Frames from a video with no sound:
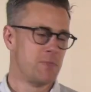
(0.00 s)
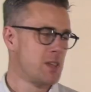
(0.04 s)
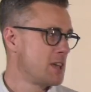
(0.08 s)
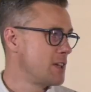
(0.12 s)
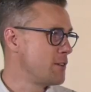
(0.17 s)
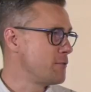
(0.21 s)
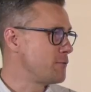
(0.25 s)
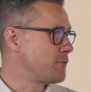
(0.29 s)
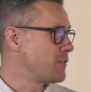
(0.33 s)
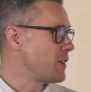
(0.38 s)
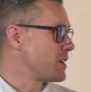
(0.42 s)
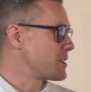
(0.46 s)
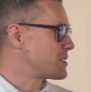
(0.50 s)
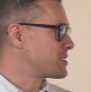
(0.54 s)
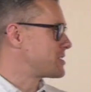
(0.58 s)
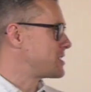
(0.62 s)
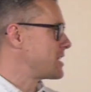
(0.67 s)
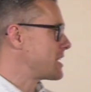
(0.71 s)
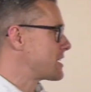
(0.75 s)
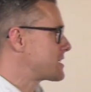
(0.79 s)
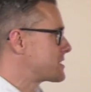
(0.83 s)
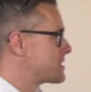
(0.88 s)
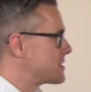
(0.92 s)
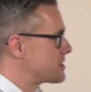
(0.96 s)
In verse
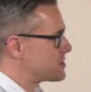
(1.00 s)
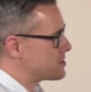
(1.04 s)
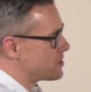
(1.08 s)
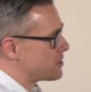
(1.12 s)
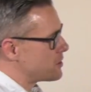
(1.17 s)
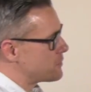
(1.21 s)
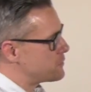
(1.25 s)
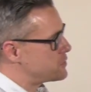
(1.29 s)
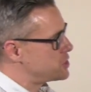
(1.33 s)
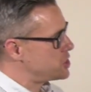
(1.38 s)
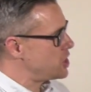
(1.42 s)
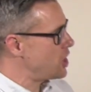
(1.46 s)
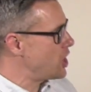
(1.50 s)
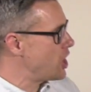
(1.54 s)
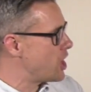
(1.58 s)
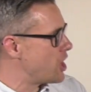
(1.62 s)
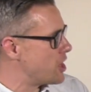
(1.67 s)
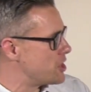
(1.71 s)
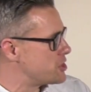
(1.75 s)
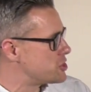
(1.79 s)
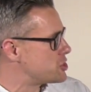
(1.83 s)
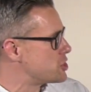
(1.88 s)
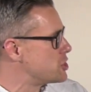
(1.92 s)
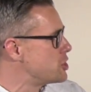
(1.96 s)
6, it sort of
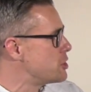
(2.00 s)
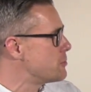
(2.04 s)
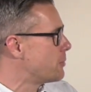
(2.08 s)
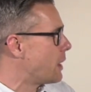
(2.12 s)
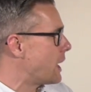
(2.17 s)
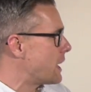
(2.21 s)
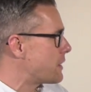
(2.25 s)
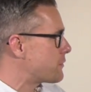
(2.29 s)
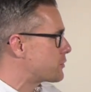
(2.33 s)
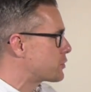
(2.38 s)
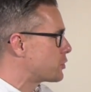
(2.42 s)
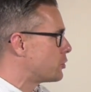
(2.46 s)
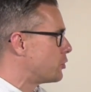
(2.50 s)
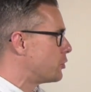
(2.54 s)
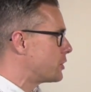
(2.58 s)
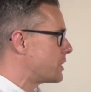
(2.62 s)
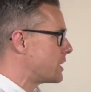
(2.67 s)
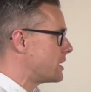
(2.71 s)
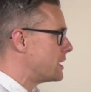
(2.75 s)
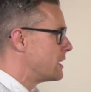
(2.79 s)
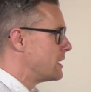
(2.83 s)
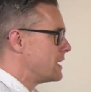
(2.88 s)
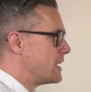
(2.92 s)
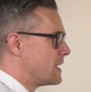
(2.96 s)
turns, and you might have caught
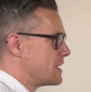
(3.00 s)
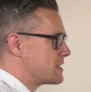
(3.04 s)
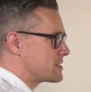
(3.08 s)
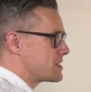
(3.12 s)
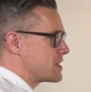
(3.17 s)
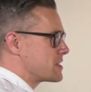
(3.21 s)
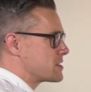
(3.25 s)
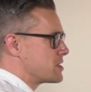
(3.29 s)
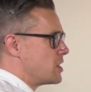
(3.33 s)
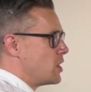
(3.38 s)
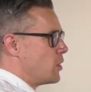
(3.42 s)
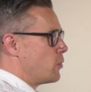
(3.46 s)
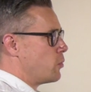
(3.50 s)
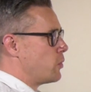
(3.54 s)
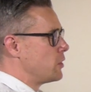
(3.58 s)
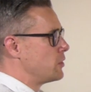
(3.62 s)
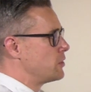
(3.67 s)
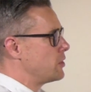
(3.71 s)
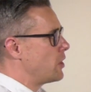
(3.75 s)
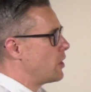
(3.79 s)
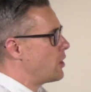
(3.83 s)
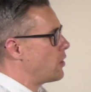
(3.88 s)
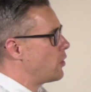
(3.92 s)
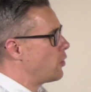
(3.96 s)
it. It says, will
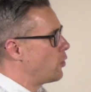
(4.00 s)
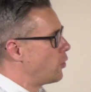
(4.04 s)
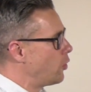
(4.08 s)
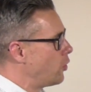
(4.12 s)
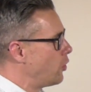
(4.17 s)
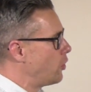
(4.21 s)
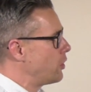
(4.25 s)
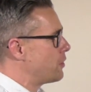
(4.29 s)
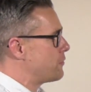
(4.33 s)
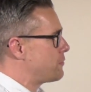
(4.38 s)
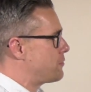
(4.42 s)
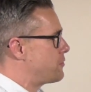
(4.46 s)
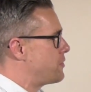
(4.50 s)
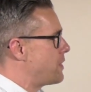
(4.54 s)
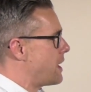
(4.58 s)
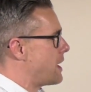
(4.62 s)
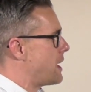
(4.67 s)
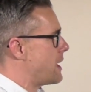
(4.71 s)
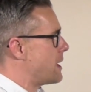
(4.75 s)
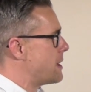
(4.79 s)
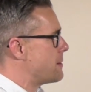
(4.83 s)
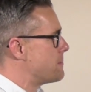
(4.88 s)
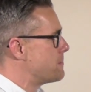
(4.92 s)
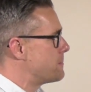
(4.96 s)
not all of
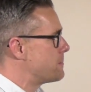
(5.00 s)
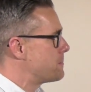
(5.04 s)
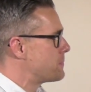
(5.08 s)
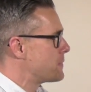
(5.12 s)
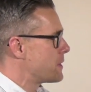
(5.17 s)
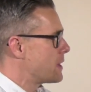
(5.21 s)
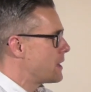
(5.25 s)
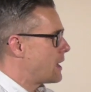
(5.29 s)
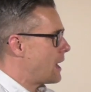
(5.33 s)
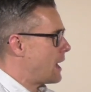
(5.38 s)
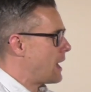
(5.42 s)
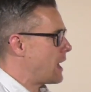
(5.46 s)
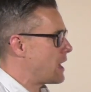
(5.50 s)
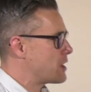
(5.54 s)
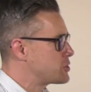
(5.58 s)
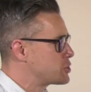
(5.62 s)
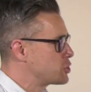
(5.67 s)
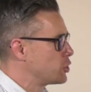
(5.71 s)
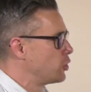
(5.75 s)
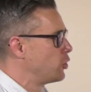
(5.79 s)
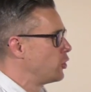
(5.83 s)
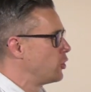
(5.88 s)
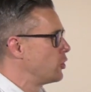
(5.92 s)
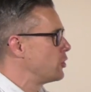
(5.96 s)
them
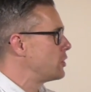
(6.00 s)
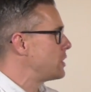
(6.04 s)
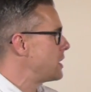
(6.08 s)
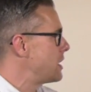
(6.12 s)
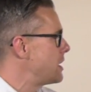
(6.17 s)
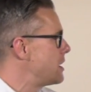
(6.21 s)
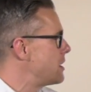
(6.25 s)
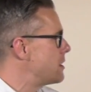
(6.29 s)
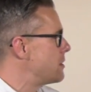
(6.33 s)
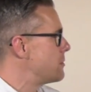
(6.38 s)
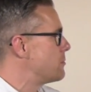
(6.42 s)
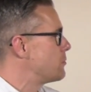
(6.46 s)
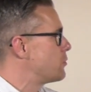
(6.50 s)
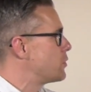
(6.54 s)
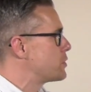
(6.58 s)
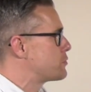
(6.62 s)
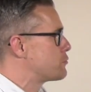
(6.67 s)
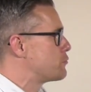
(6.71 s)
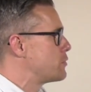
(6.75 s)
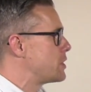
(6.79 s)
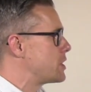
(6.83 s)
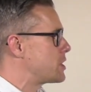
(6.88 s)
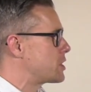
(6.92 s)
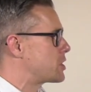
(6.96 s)
taunt him with
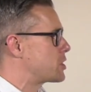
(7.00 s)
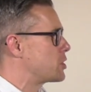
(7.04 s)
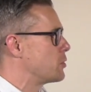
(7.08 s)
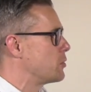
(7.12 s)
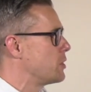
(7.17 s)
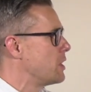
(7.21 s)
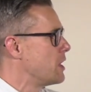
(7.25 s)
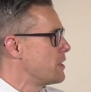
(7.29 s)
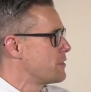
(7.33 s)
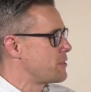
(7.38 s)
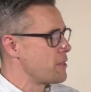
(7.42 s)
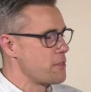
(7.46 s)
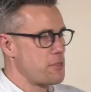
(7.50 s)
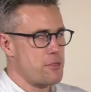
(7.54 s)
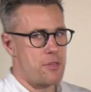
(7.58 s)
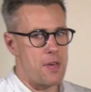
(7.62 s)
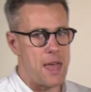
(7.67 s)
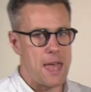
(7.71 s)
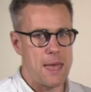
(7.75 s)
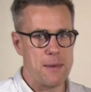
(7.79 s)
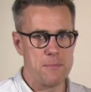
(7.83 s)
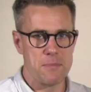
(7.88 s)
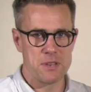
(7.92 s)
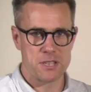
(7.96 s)
ridicule? The
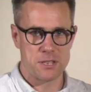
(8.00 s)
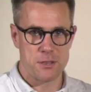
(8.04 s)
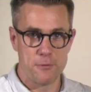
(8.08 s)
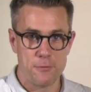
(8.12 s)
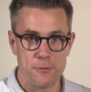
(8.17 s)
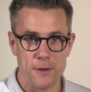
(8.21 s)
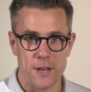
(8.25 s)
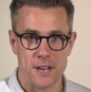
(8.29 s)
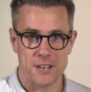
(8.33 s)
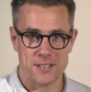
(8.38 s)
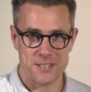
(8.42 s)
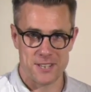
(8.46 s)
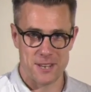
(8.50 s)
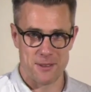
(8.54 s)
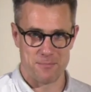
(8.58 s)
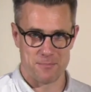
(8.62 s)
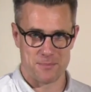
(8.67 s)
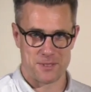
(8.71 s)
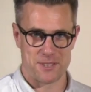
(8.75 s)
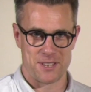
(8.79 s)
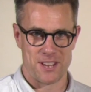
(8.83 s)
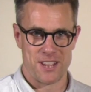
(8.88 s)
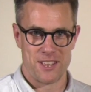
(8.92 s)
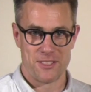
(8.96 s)
them is the
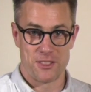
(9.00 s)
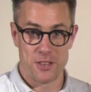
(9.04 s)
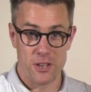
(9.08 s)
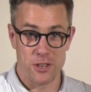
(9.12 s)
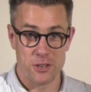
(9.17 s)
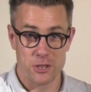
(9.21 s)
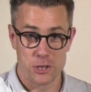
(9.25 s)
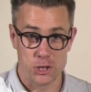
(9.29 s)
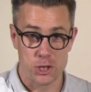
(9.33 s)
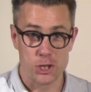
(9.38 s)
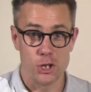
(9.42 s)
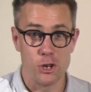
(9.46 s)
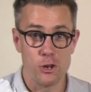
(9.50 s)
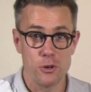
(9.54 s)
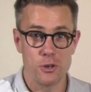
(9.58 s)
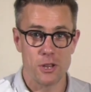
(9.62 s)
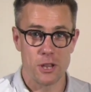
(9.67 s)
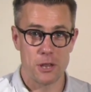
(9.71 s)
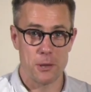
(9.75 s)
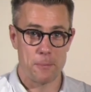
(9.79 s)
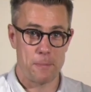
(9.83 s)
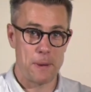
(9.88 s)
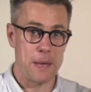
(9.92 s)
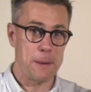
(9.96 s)
victims, the Judah,
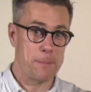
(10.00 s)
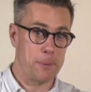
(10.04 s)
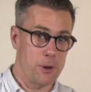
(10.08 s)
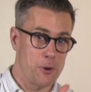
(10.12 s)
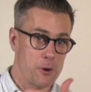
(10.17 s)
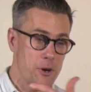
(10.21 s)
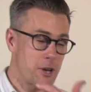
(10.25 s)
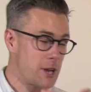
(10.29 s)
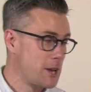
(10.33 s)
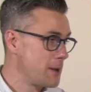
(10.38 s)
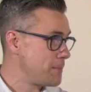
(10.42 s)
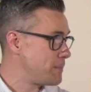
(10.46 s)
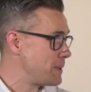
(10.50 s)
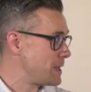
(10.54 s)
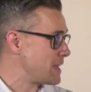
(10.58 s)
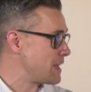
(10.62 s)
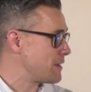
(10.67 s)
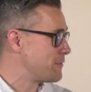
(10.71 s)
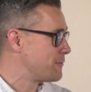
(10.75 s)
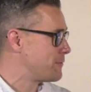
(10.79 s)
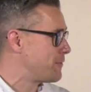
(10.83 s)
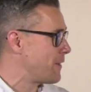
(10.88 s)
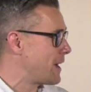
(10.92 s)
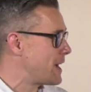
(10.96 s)
the people who are going to be
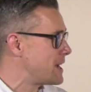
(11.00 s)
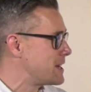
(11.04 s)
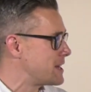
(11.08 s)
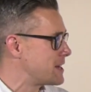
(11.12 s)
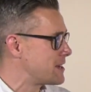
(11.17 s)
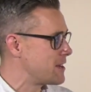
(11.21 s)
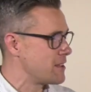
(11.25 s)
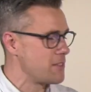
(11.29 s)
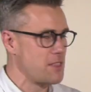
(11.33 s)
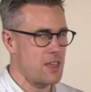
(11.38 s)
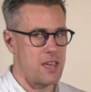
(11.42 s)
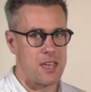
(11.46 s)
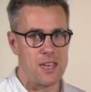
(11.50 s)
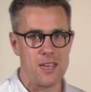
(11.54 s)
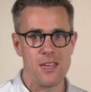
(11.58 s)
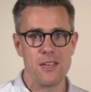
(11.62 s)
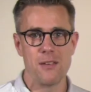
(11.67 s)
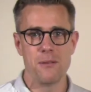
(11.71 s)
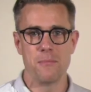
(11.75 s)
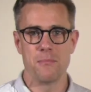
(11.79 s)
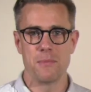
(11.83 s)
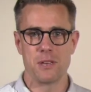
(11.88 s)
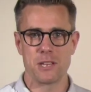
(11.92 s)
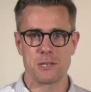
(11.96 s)
invaded, and the
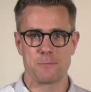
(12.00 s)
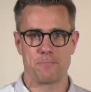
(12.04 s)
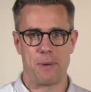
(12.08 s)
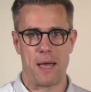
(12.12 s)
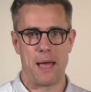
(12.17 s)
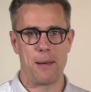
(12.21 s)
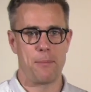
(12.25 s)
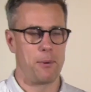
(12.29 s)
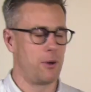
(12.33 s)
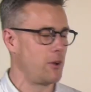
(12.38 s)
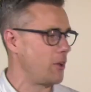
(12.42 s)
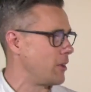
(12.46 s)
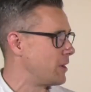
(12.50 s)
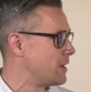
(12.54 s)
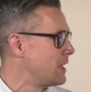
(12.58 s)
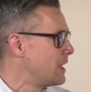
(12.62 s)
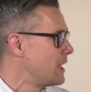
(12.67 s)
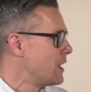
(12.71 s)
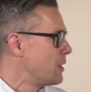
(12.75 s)
him is Babylon.